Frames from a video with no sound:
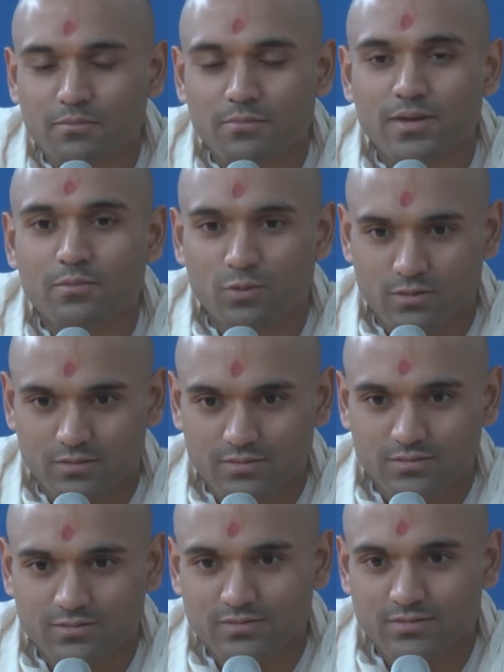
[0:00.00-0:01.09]
people
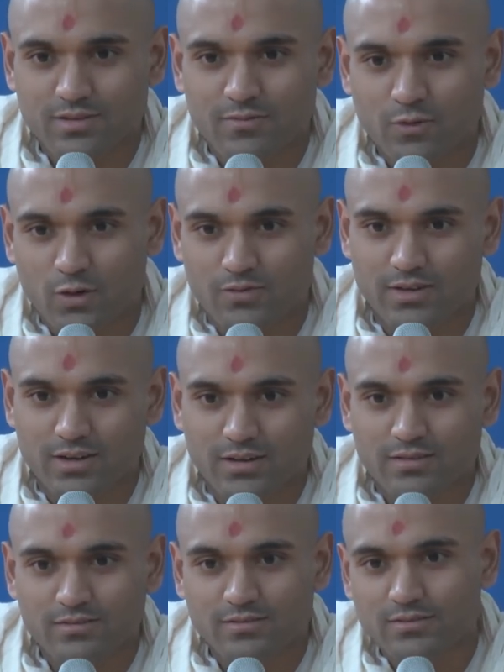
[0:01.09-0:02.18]
involved in it.
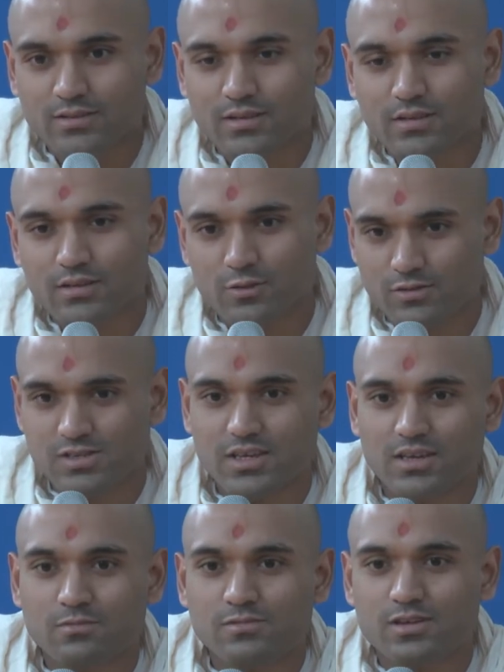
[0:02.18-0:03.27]
There's
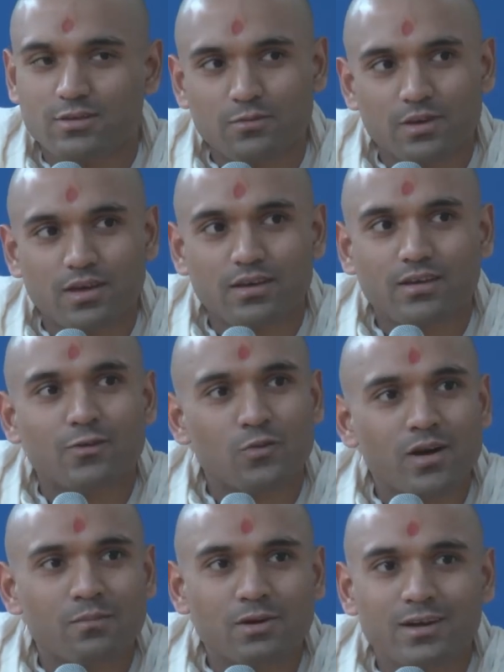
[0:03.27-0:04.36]
teams that you make in Who
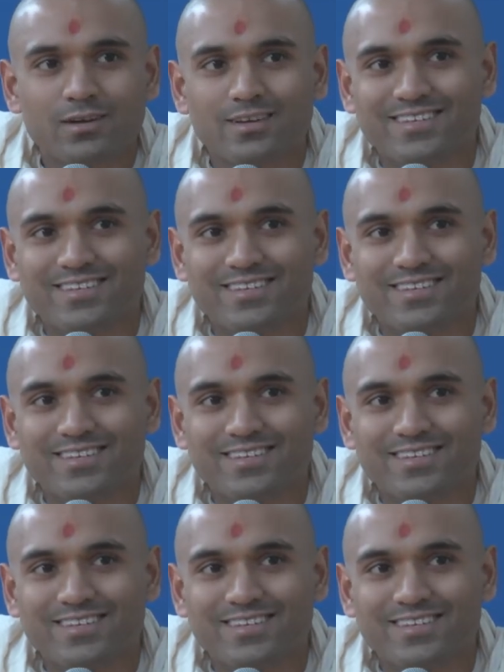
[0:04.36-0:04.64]
Am I?